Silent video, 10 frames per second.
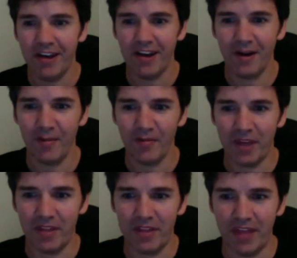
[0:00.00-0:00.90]

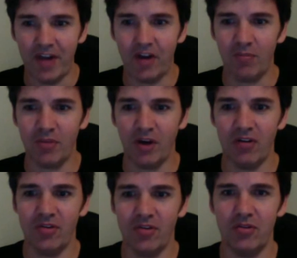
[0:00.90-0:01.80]
And then I'm
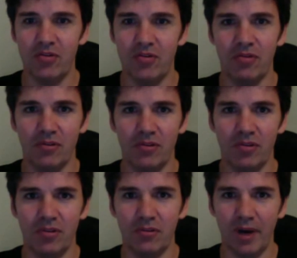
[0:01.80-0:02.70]
going to
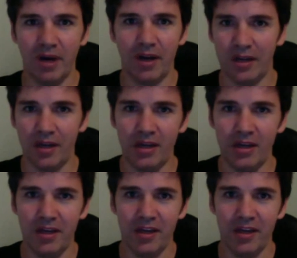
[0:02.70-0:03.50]
do the marketing